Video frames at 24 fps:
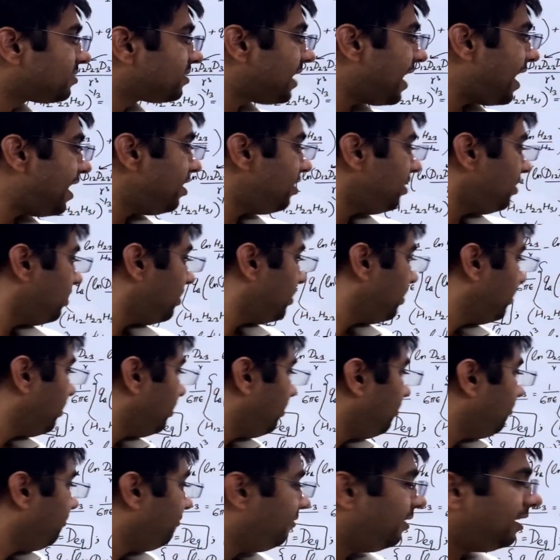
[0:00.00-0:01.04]
sign
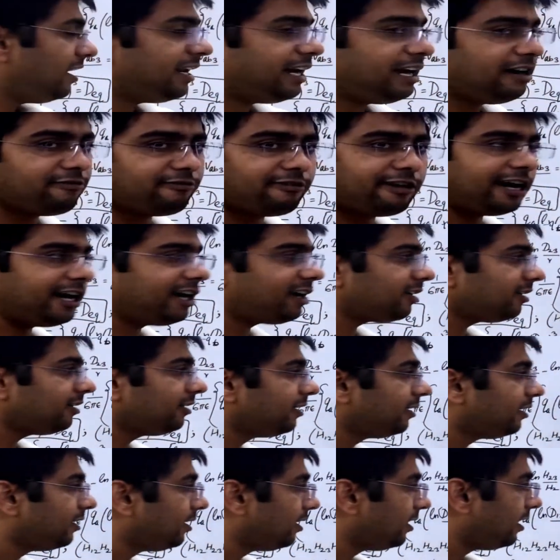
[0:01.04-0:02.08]
will invert
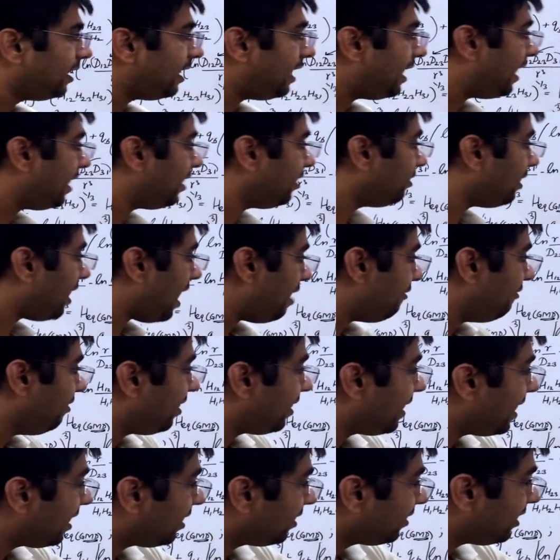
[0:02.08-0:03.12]
and I will
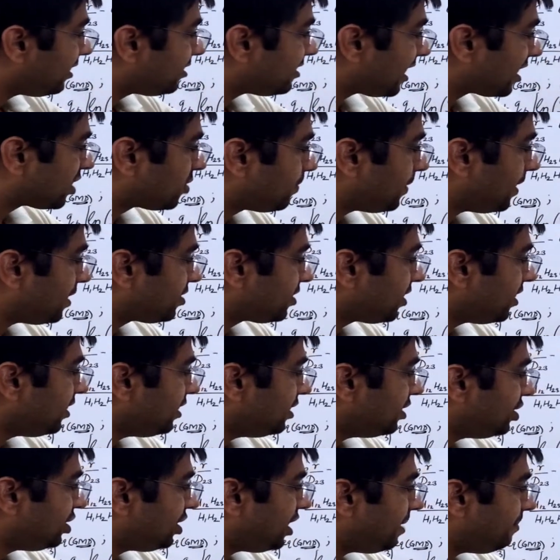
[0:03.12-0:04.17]
get this
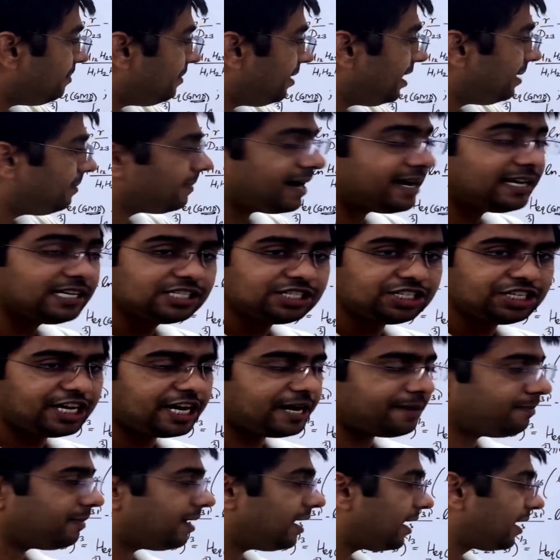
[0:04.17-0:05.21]
expression GMD by
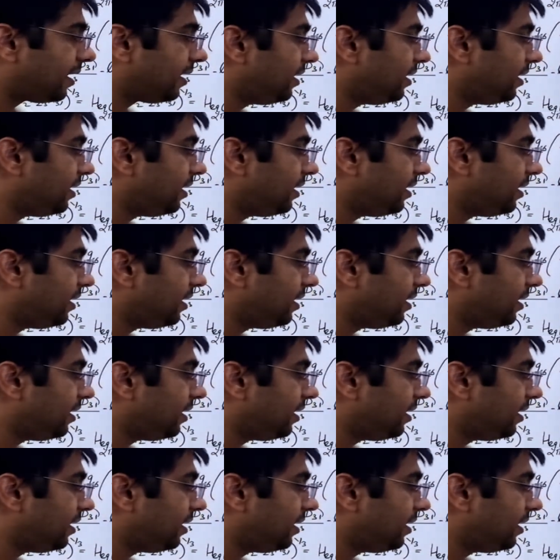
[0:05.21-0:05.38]
GMR.